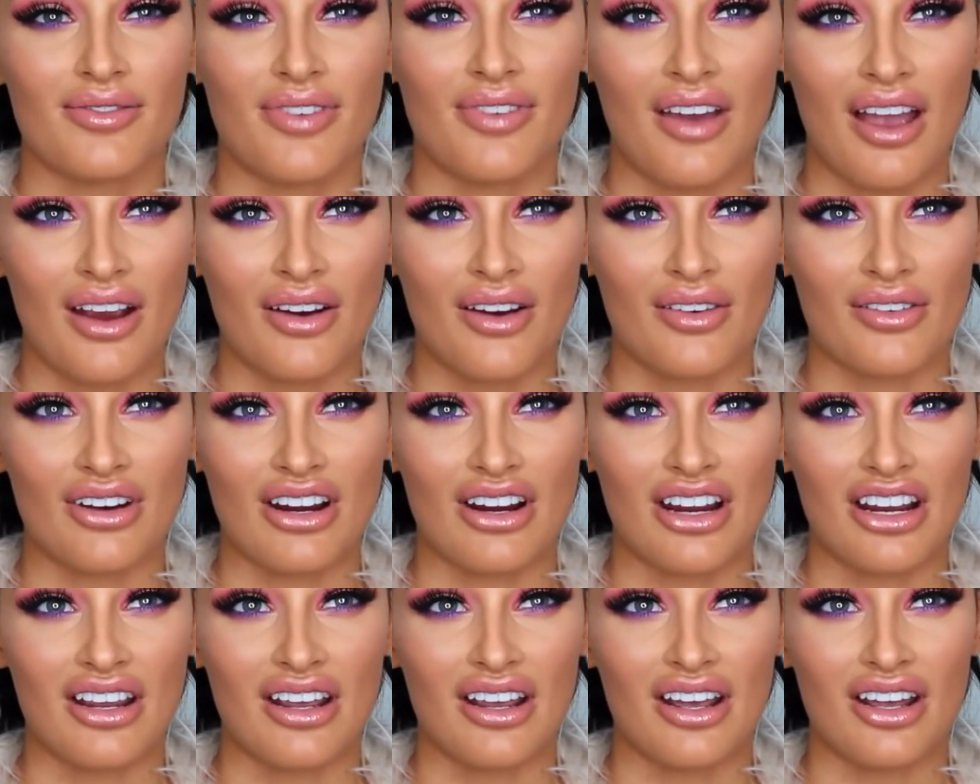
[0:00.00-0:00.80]

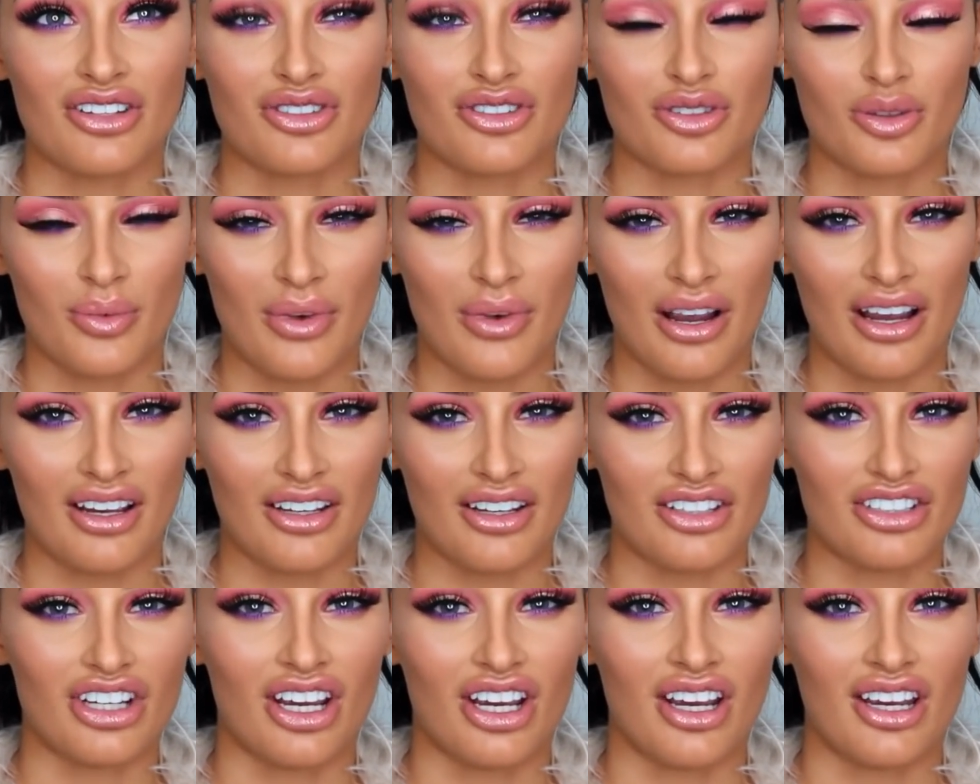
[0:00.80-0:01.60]
very
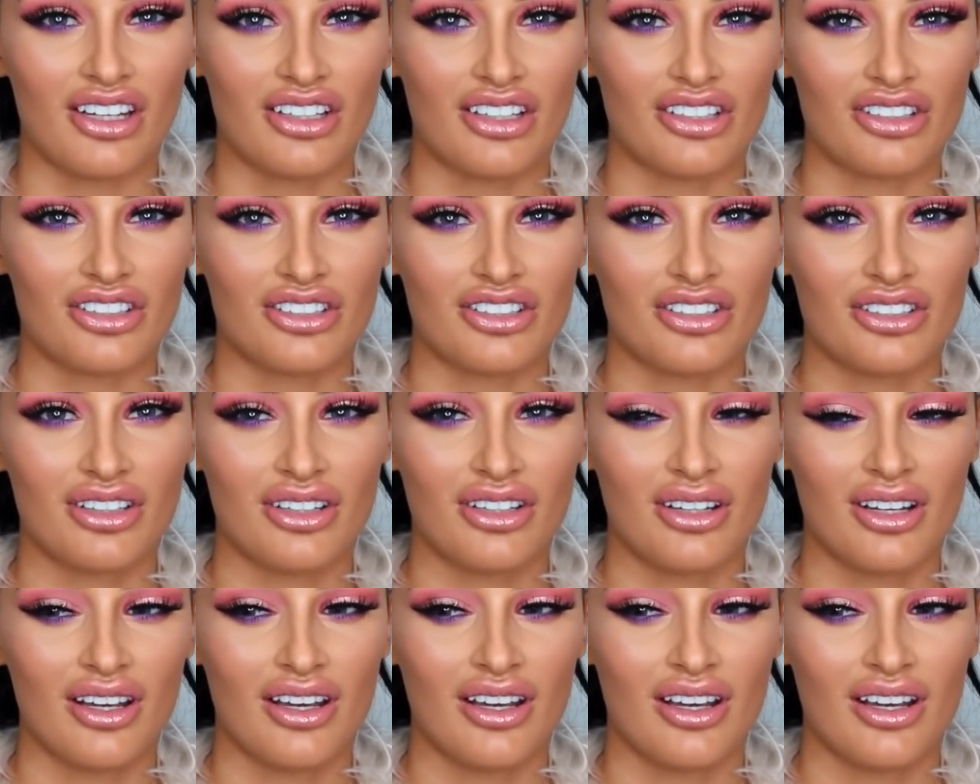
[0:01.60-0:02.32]
dramatic change.